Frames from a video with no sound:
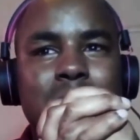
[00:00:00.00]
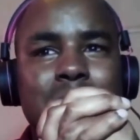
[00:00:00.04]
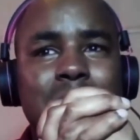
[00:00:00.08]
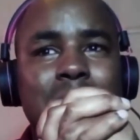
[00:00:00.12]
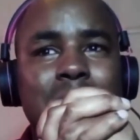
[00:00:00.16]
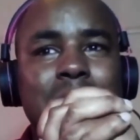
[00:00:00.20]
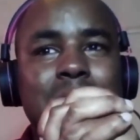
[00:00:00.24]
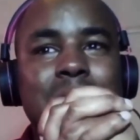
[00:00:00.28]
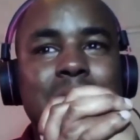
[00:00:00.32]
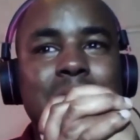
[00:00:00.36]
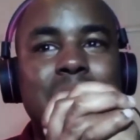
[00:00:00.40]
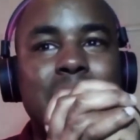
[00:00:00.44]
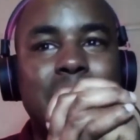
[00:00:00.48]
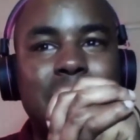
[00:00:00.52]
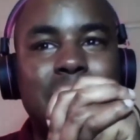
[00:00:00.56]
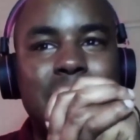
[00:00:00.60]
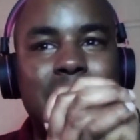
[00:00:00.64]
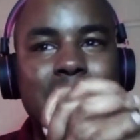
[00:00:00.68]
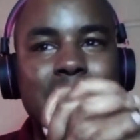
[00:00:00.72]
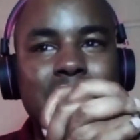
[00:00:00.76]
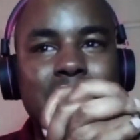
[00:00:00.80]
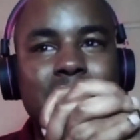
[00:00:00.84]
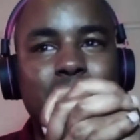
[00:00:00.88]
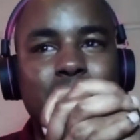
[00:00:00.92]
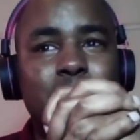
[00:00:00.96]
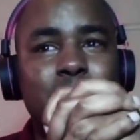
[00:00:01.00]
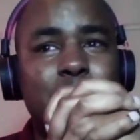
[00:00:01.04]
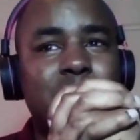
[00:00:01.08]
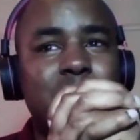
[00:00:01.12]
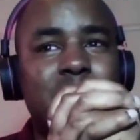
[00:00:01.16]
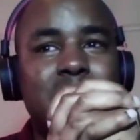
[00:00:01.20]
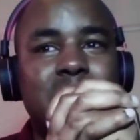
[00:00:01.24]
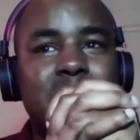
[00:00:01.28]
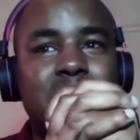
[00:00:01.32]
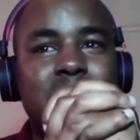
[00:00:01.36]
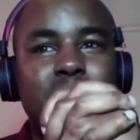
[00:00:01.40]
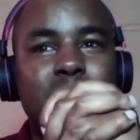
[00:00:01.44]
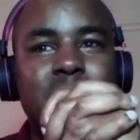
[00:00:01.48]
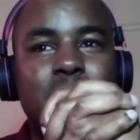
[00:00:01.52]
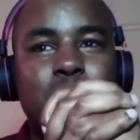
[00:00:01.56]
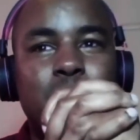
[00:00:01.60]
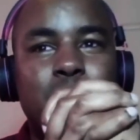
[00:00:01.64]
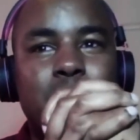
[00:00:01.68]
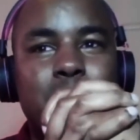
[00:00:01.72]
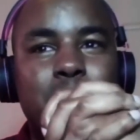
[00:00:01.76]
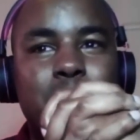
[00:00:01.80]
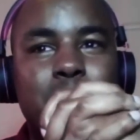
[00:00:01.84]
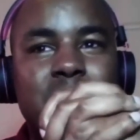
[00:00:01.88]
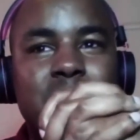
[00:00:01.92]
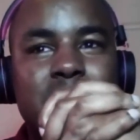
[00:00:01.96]
delisted yet, maybe there's something
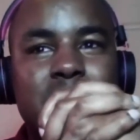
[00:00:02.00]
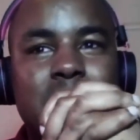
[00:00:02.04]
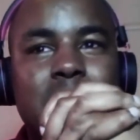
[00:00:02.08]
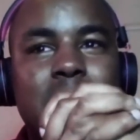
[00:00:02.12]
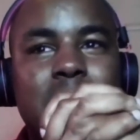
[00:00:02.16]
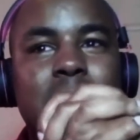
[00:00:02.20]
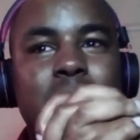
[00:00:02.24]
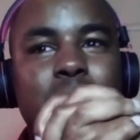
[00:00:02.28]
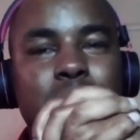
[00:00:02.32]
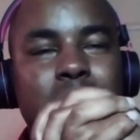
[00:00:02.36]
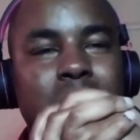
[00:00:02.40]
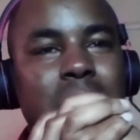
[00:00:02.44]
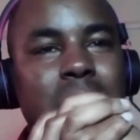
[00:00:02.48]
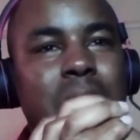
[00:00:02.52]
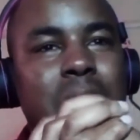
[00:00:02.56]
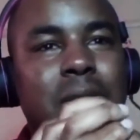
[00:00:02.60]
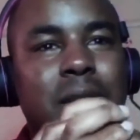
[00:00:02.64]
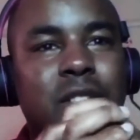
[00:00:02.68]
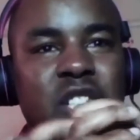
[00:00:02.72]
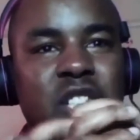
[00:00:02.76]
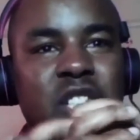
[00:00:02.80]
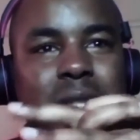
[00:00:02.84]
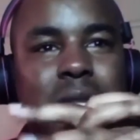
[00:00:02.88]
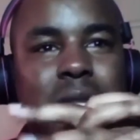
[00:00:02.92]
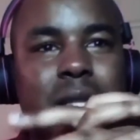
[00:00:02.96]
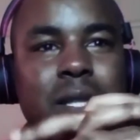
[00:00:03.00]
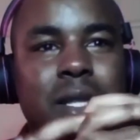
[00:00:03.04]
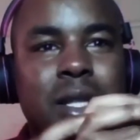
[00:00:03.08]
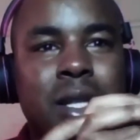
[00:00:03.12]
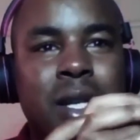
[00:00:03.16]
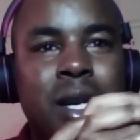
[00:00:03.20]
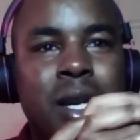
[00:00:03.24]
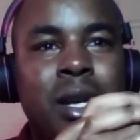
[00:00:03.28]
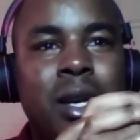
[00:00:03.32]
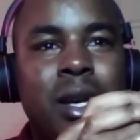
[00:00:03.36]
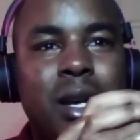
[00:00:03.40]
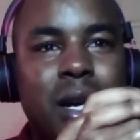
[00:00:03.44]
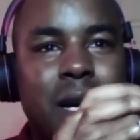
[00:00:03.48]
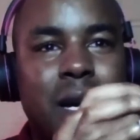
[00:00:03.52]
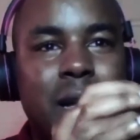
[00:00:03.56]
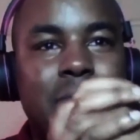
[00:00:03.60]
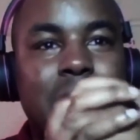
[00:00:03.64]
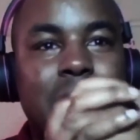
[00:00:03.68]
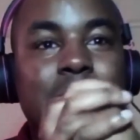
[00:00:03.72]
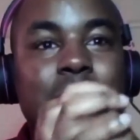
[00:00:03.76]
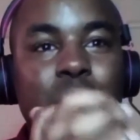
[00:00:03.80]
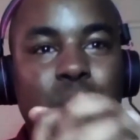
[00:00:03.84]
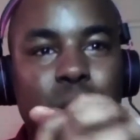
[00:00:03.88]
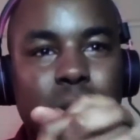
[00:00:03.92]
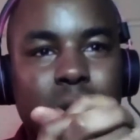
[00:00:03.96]
we're missing and we can address it
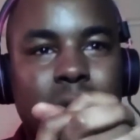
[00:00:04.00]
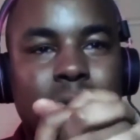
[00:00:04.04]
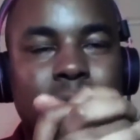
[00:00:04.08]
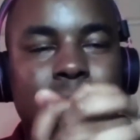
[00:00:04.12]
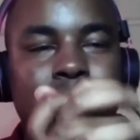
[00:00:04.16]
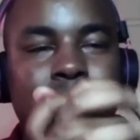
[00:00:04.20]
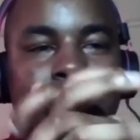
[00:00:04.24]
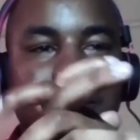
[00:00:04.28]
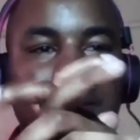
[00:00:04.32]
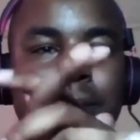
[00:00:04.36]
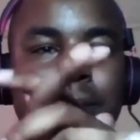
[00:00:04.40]
next week.